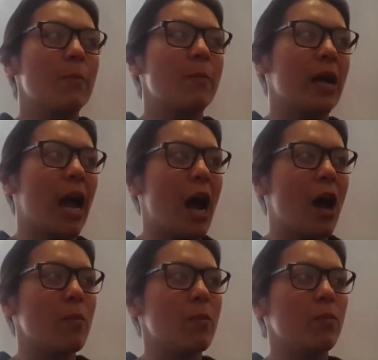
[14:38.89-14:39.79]
But
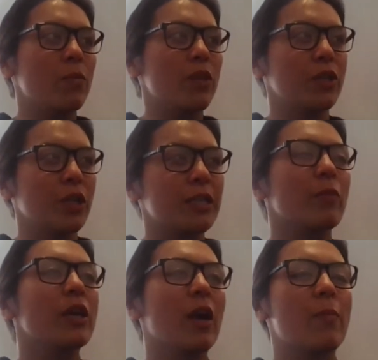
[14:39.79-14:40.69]
um, there's just
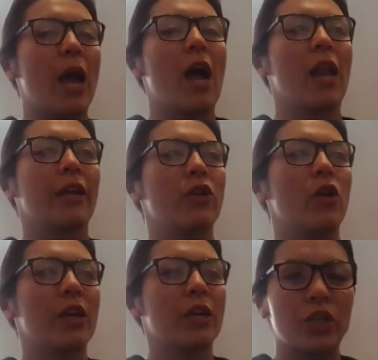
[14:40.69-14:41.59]
something about like, you
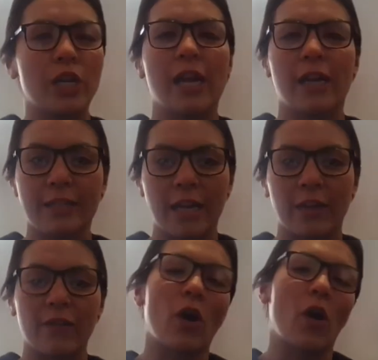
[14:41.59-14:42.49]
know, that shared
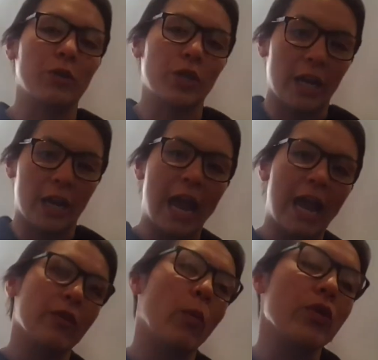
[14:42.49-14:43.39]
understanding of culture
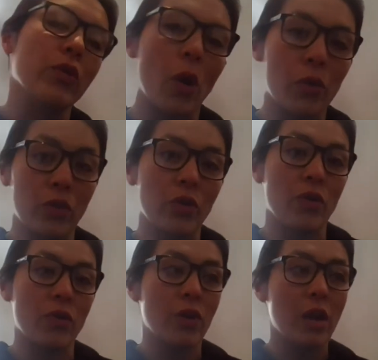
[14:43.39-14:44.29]
and what you go through,